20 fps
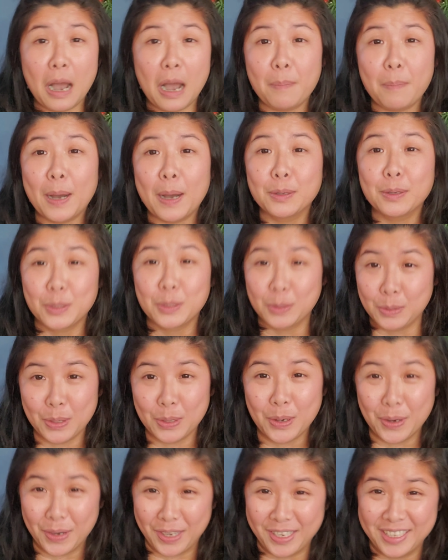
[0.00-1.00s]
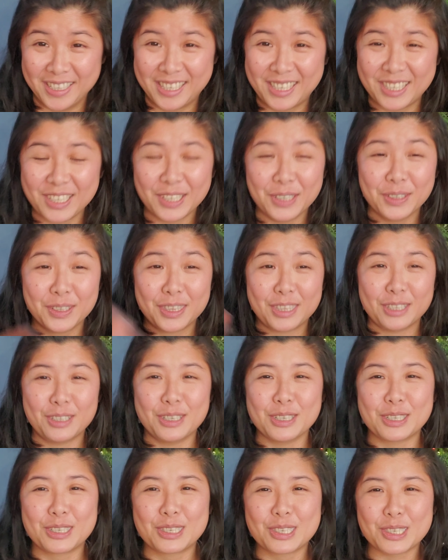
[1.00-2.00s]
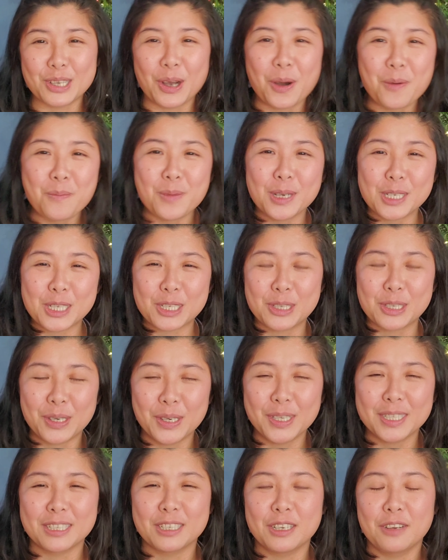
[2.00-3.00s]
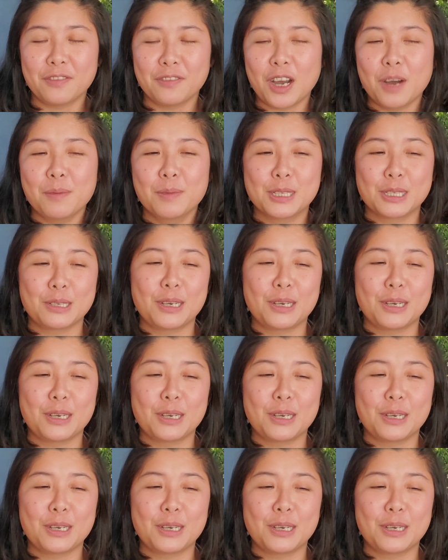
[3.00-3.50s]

about the noise. So there's so much noise in the environment.